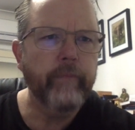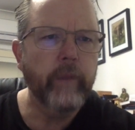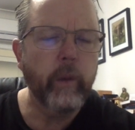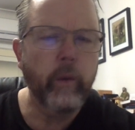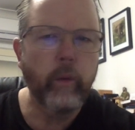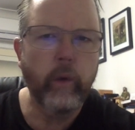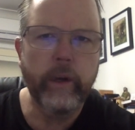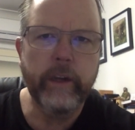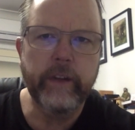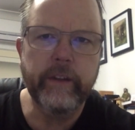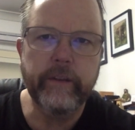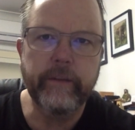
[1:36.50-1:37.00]

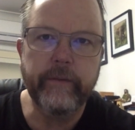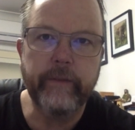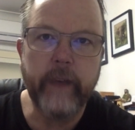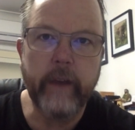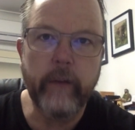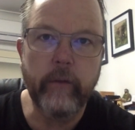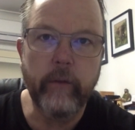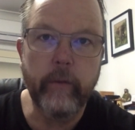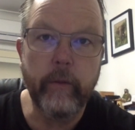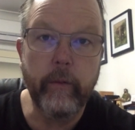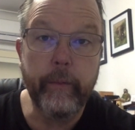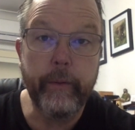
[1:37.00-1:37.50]
What is a
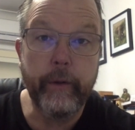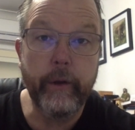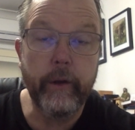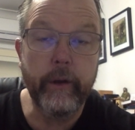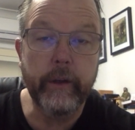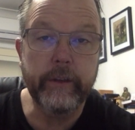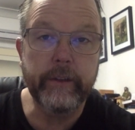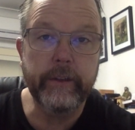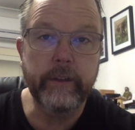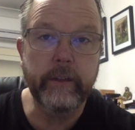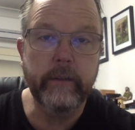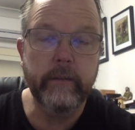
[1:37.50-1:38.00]
vulnerable
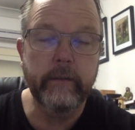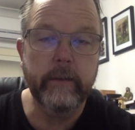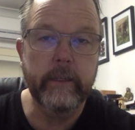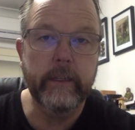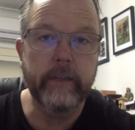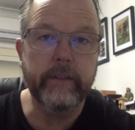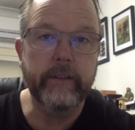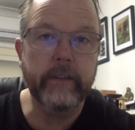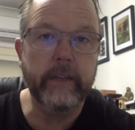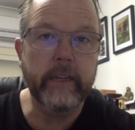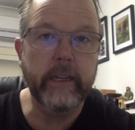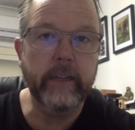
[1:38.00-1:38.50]
person
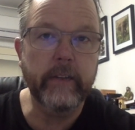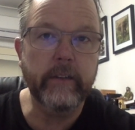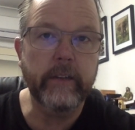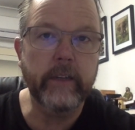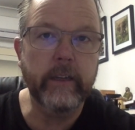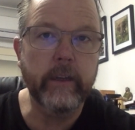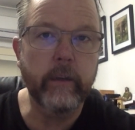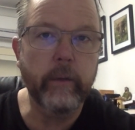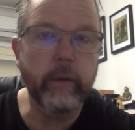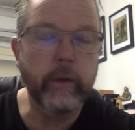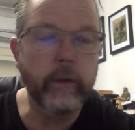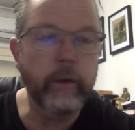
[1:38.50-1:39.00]
is the next thing
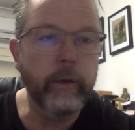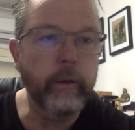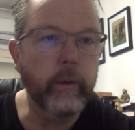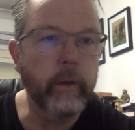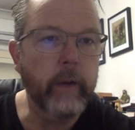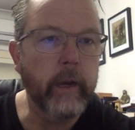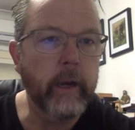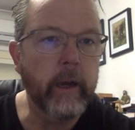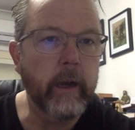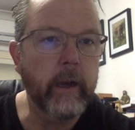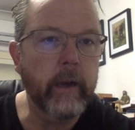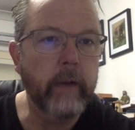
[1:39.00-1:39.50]
I want
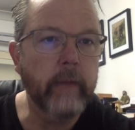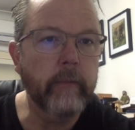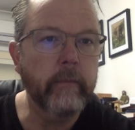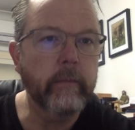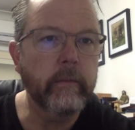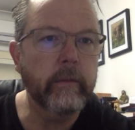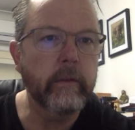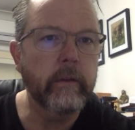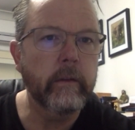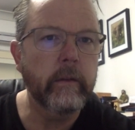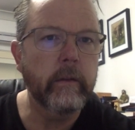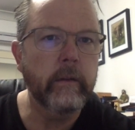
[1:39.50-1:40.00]
to
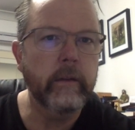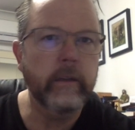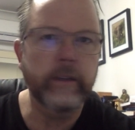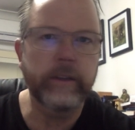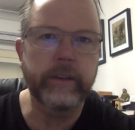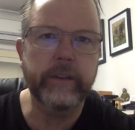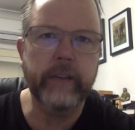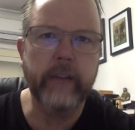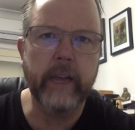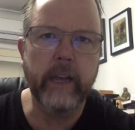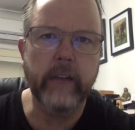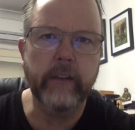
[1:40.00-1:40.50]

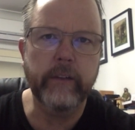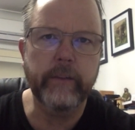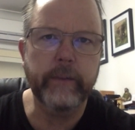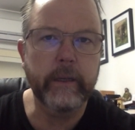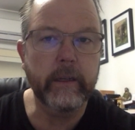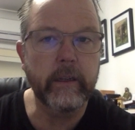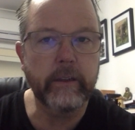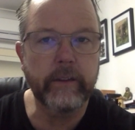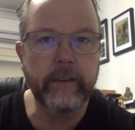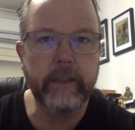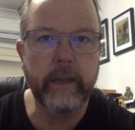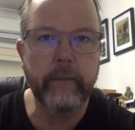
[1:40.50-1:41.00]
discuss,
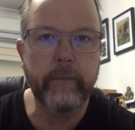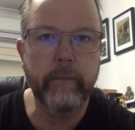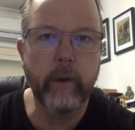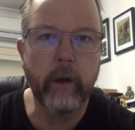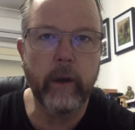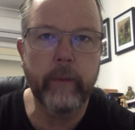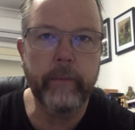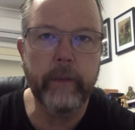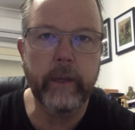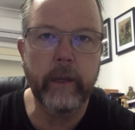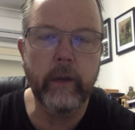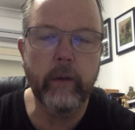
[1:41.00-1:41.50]
because that
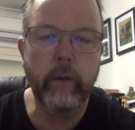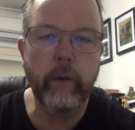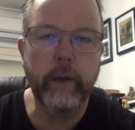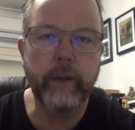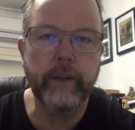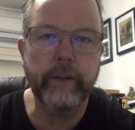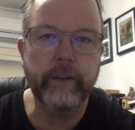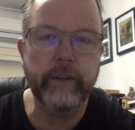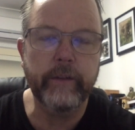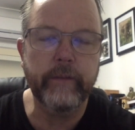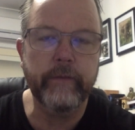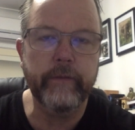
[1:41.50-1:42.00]
might be a
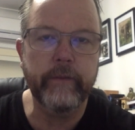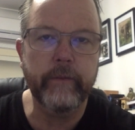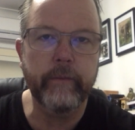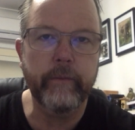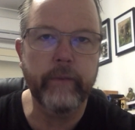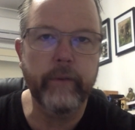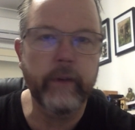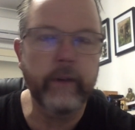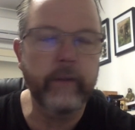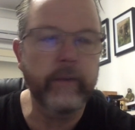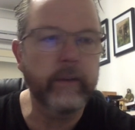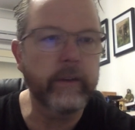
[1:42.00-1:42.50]
question from
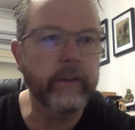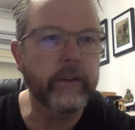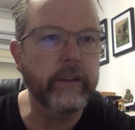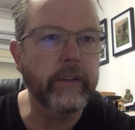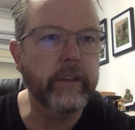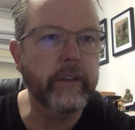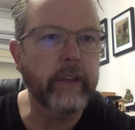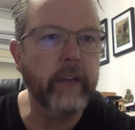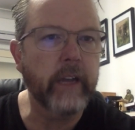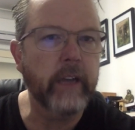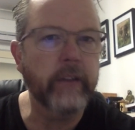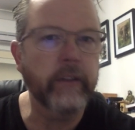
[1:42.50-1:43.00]
previous
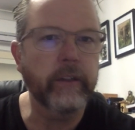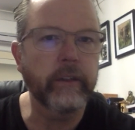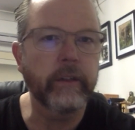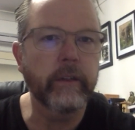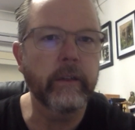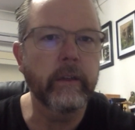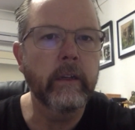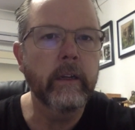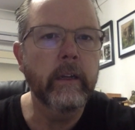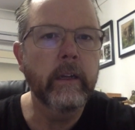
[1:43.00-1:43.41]
discussion.